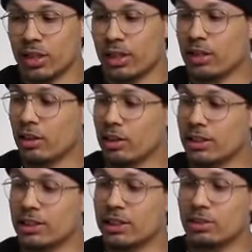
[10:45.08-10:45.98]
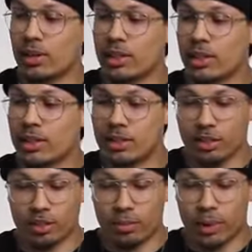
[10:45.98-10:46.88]
and then our listing is right there
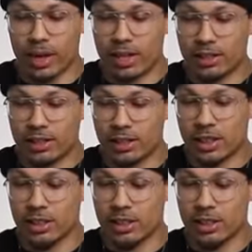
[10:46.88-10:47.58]
on the page,